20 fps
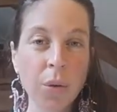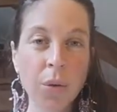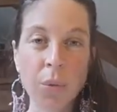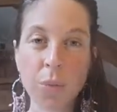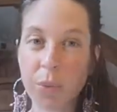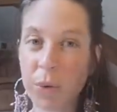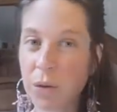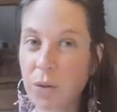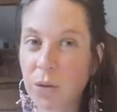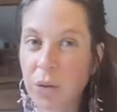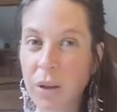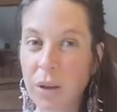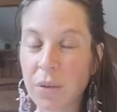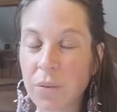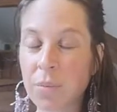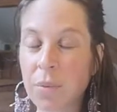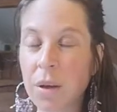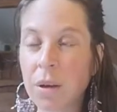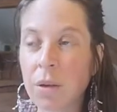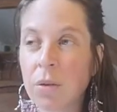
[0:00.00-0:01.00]
which give
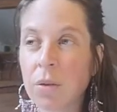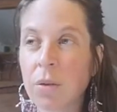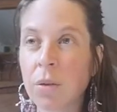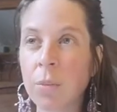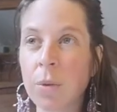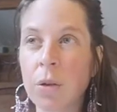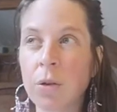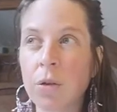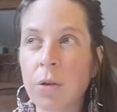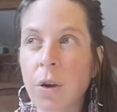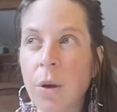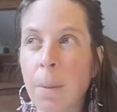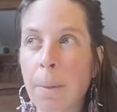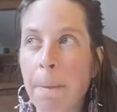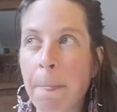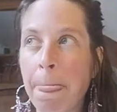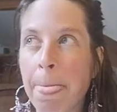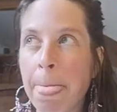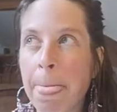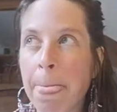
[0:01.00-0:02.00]
me so much.
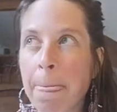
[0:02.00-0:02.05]
Um,